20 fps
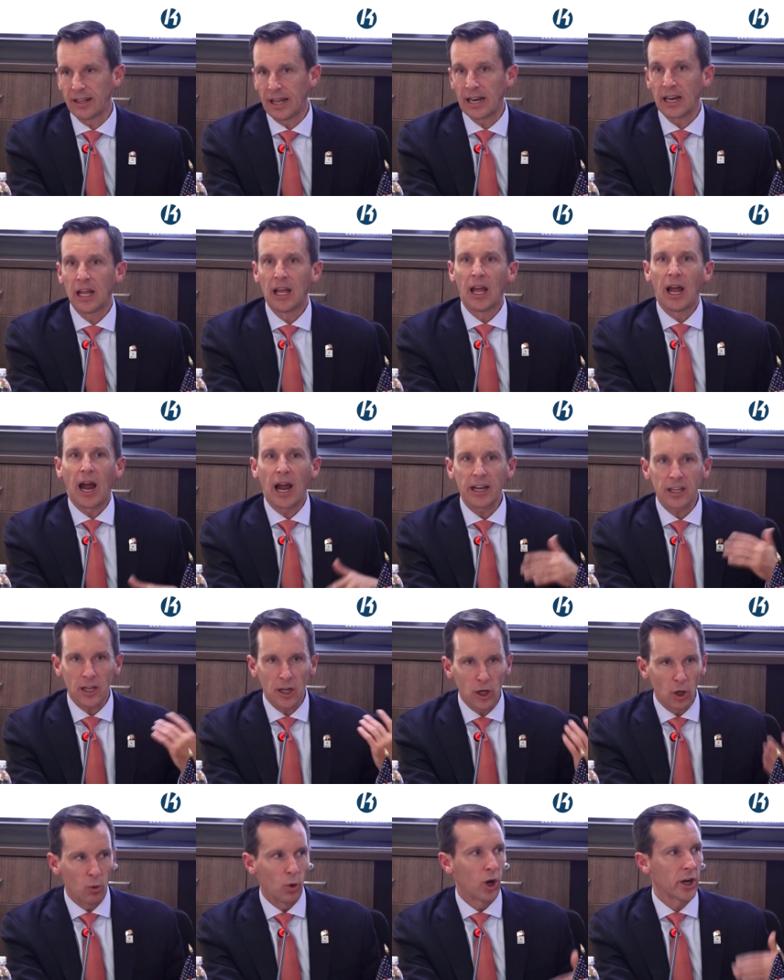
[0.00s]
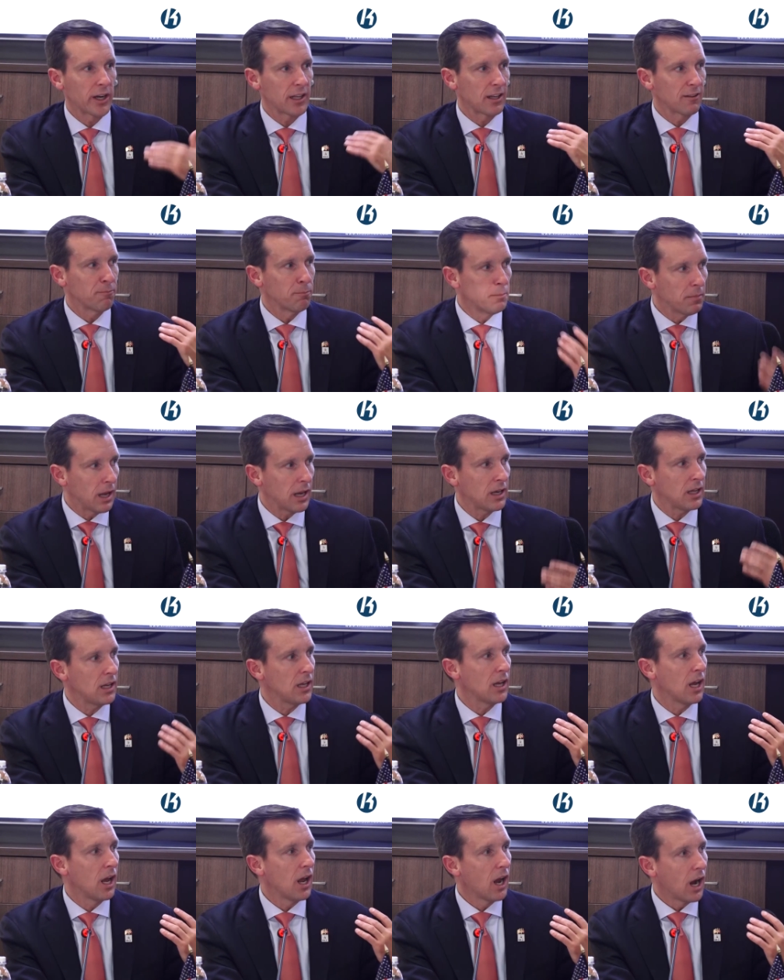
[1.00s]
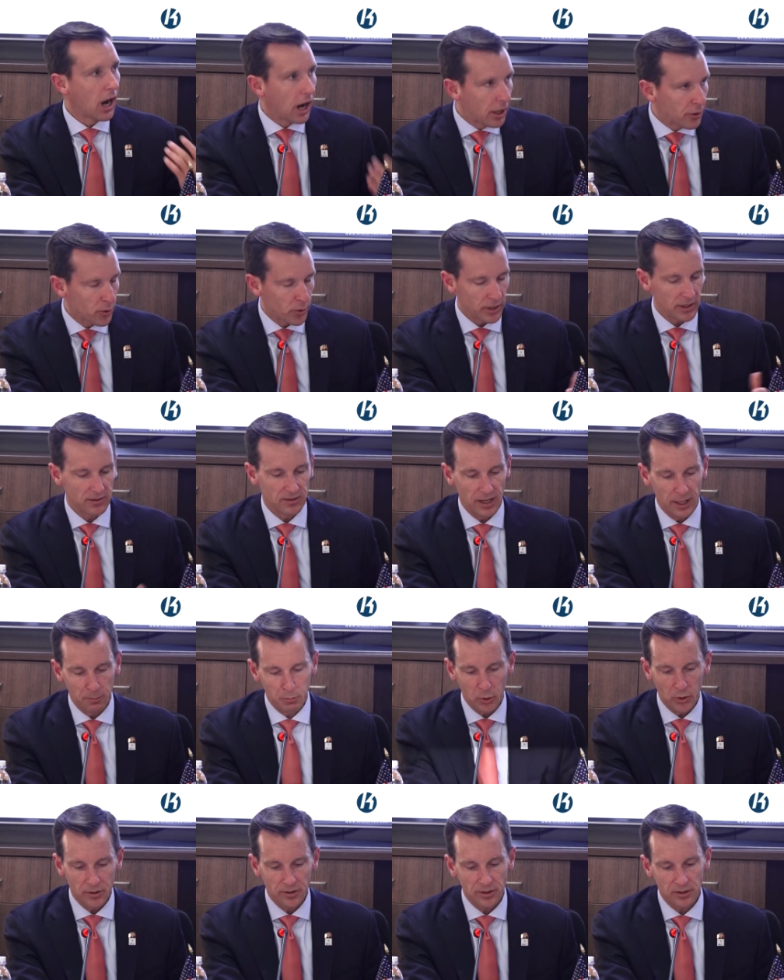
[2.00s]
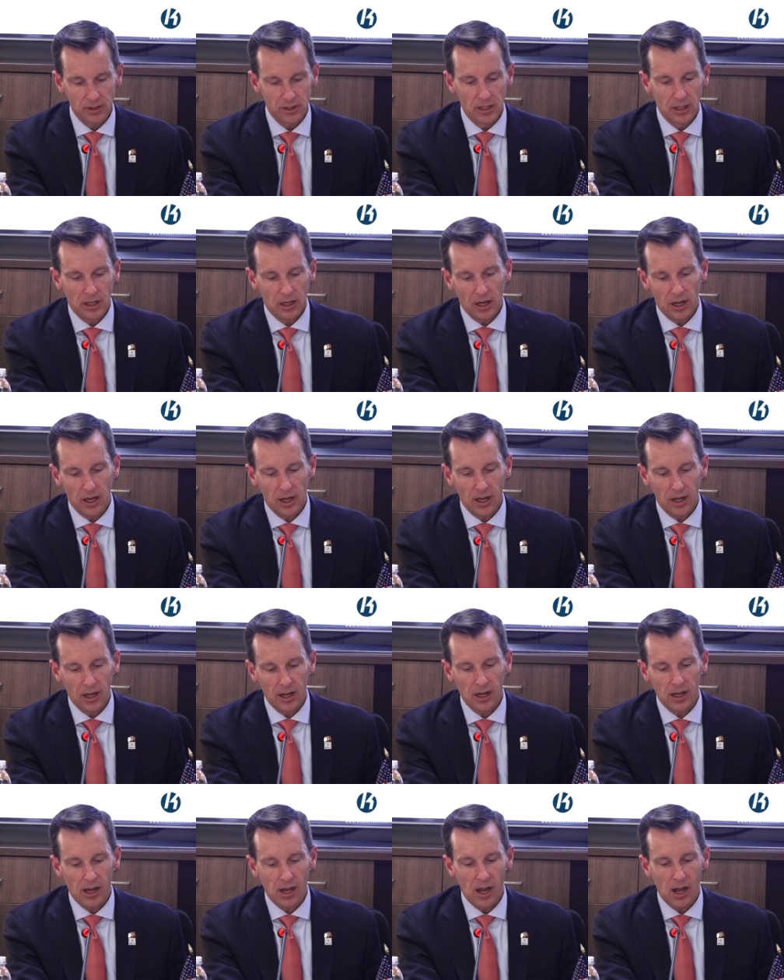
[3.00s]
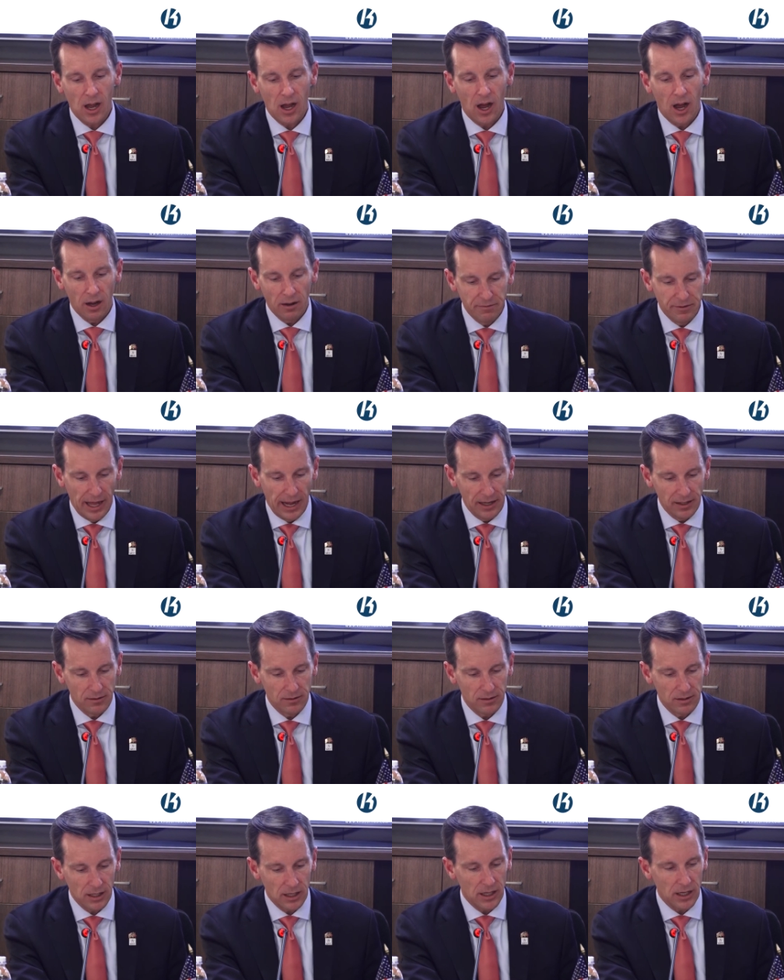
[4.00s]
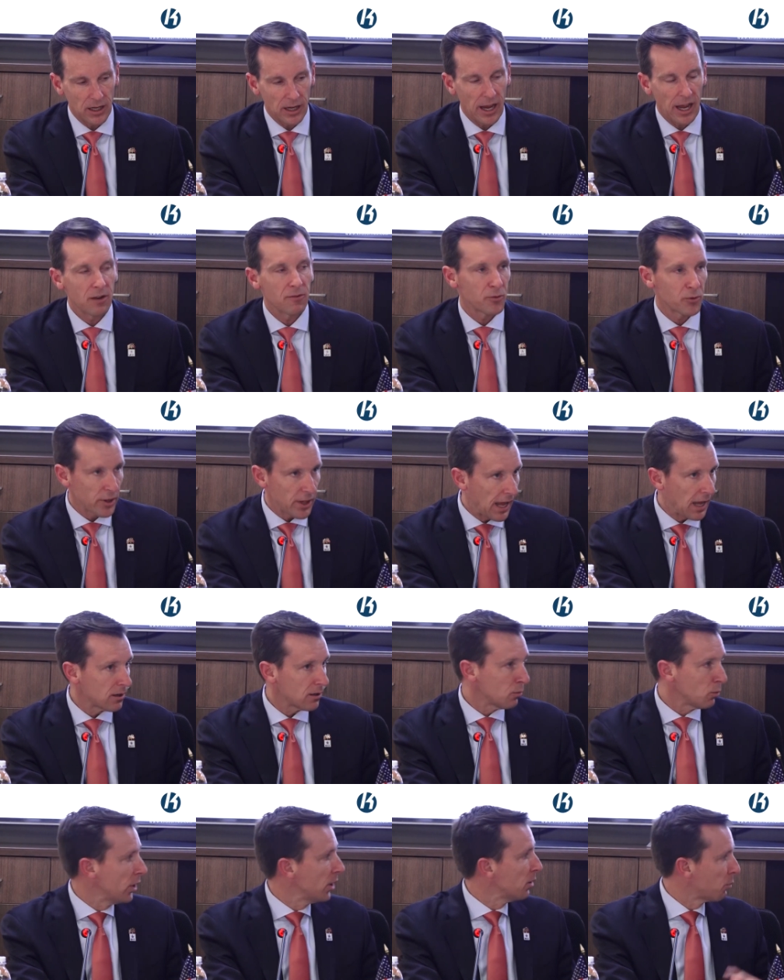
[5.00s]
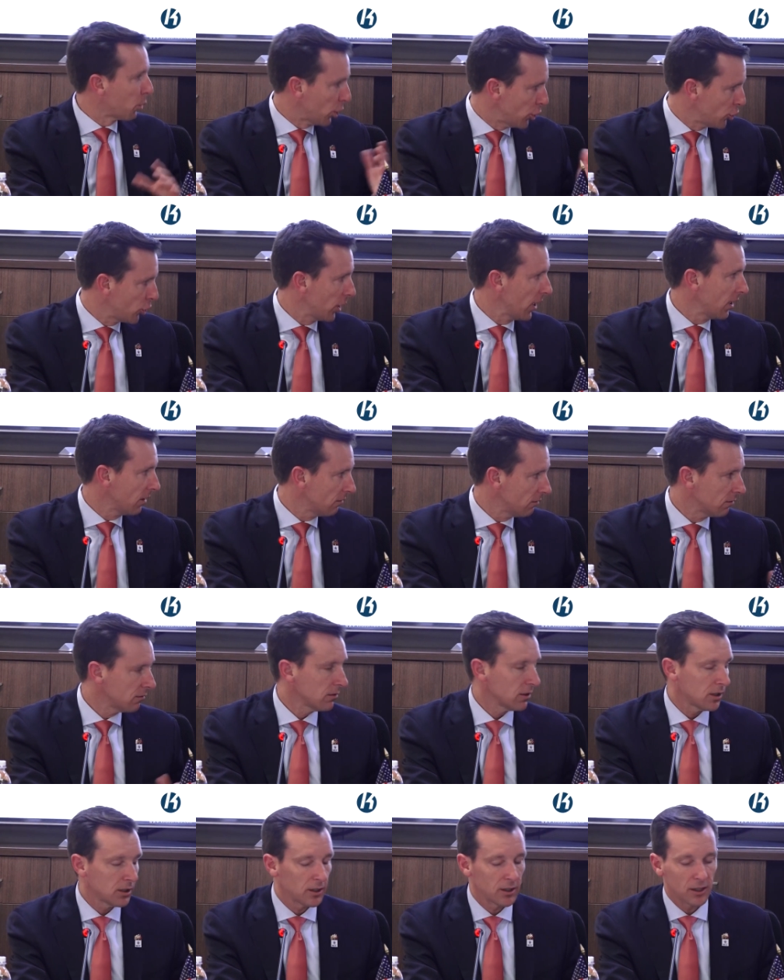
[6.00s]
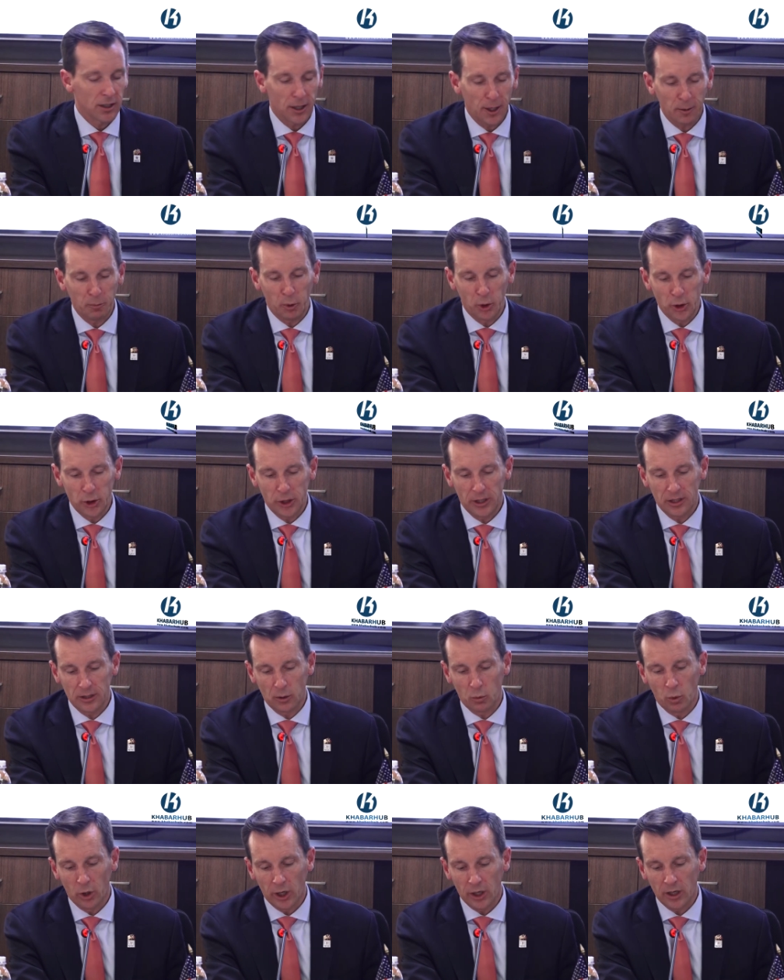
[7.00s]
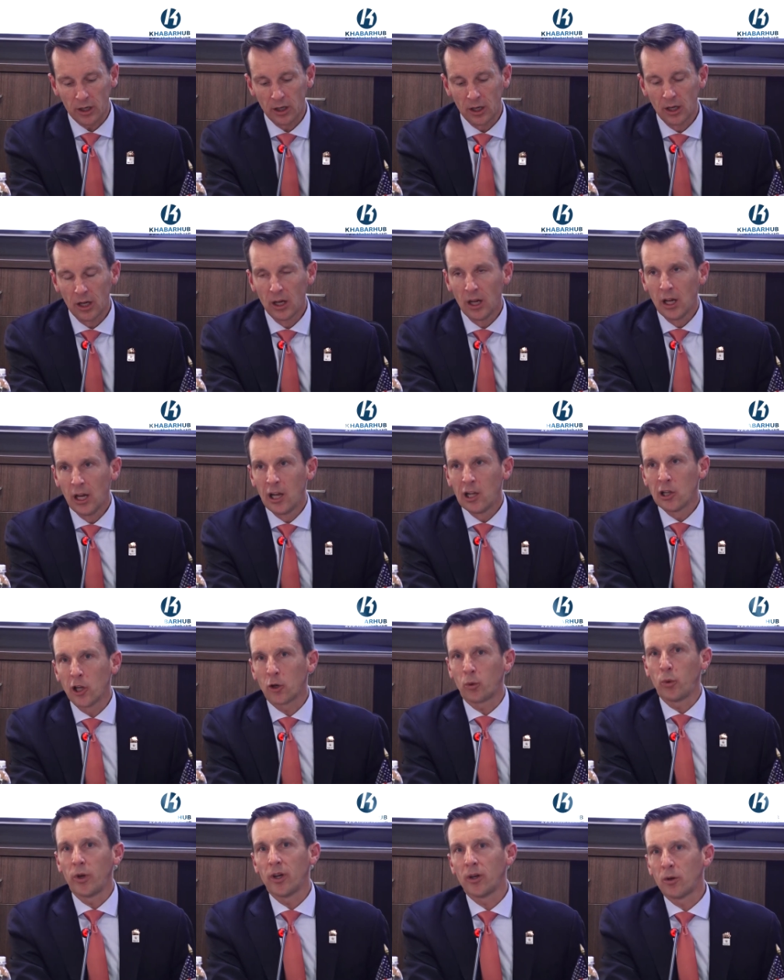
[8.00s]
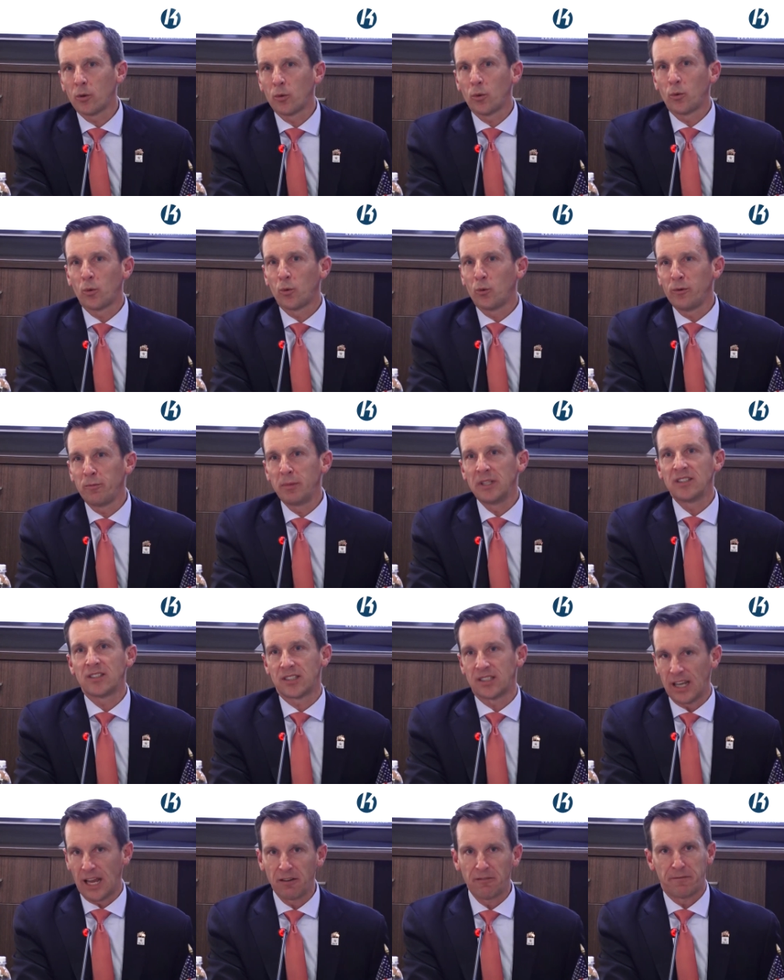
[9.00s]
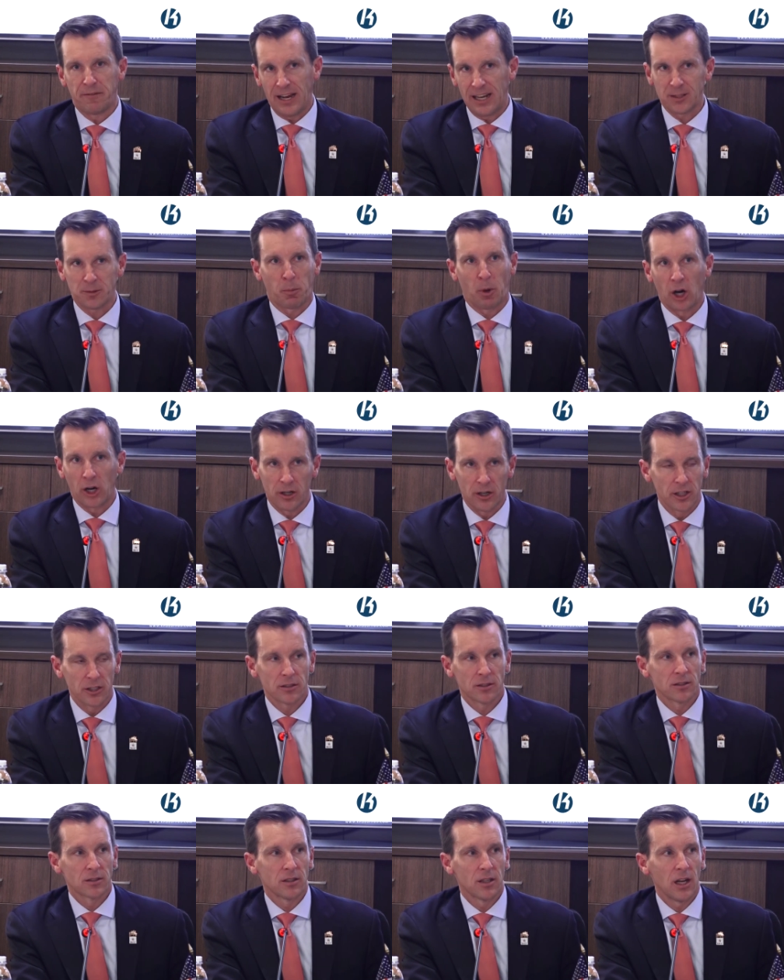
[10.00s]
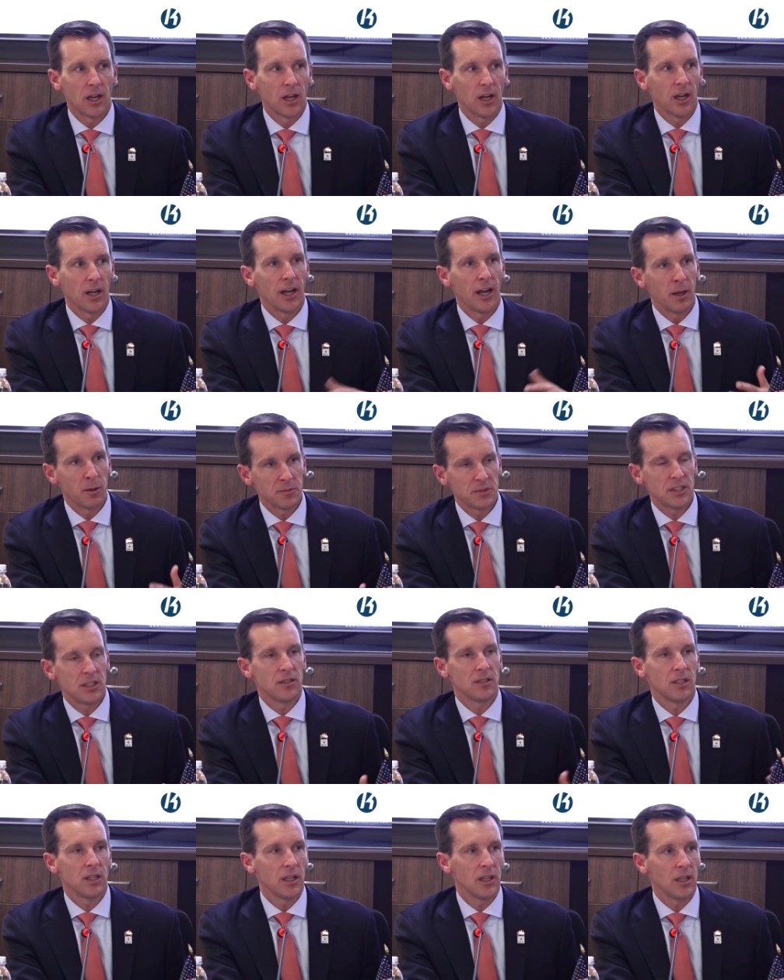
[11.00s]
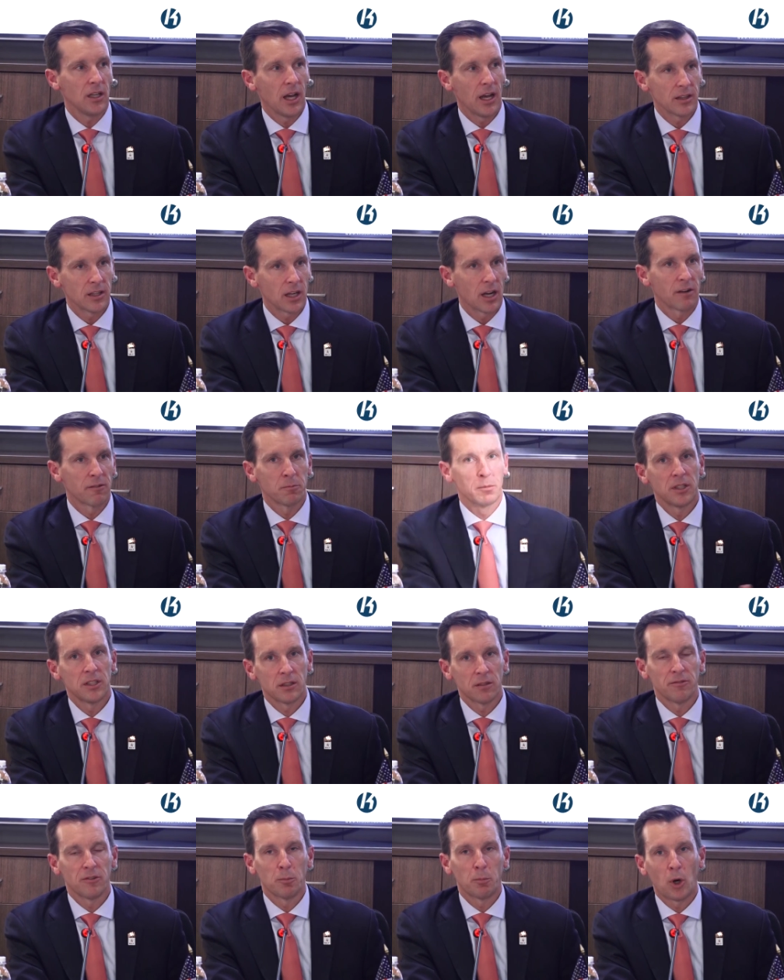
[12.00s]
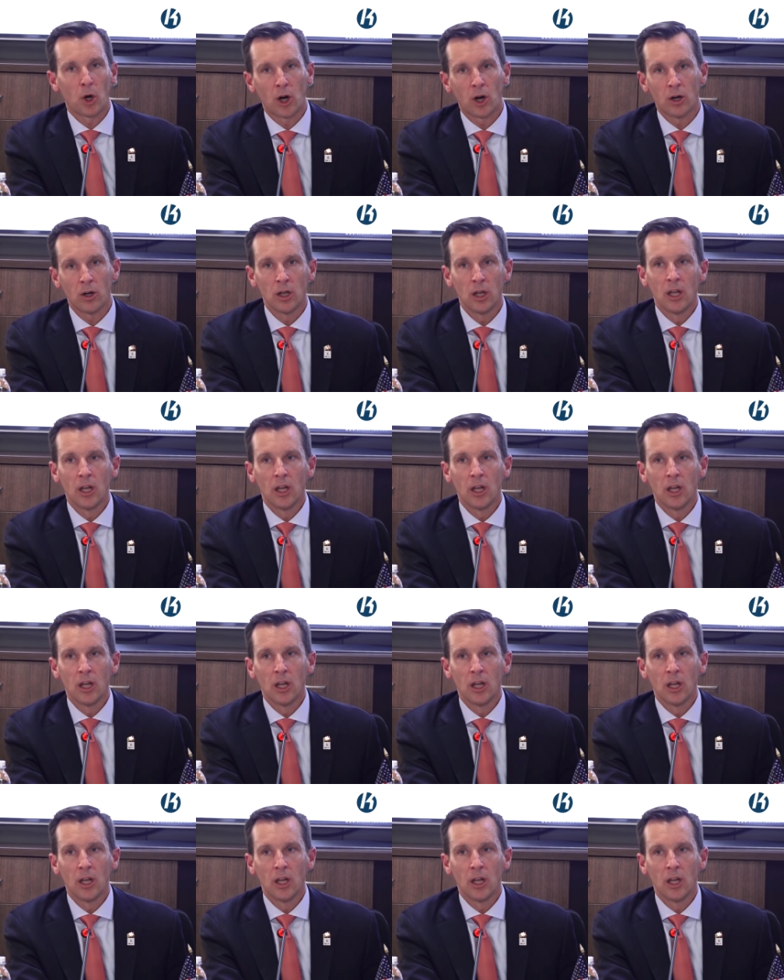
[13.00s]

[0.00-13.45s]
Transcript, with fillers: that. I could go on and give many other examples uh, of that. Uh, and for that, we appreciate, uh, appreciate the work. Look, we, we've been steadfast partners, MCC and the government of Nepal,